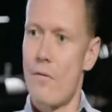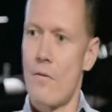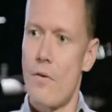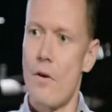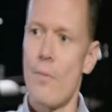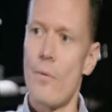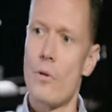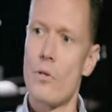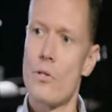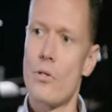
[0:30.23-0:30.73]
Yeah,
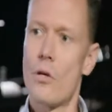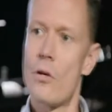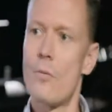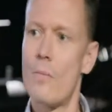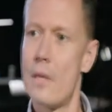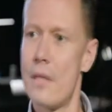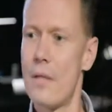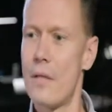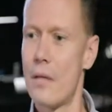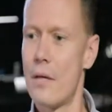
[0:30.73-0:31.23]
very much so.
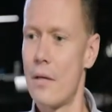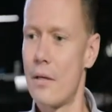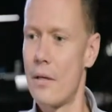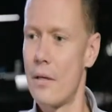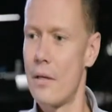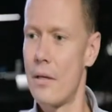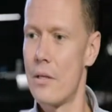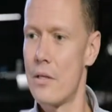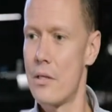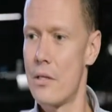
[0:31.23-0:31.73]
I mean,
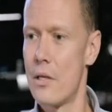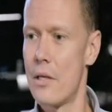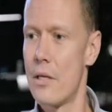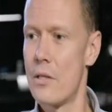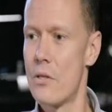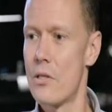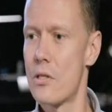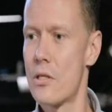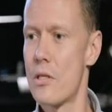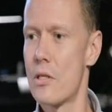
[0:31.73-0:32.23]
the, it's
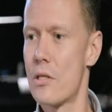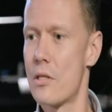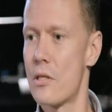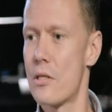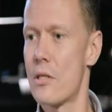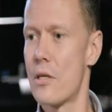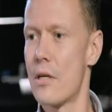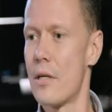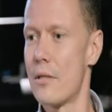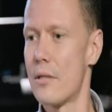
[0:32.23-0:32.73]
interesting to
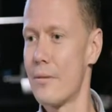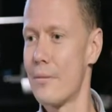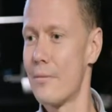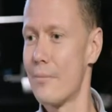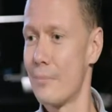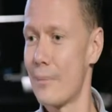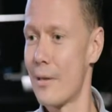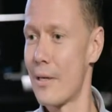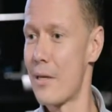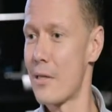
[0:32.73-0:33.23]
start,
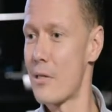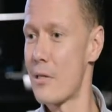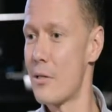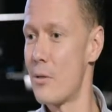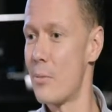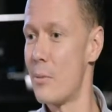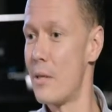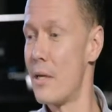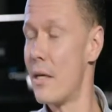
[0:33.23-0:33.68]
I guess, at the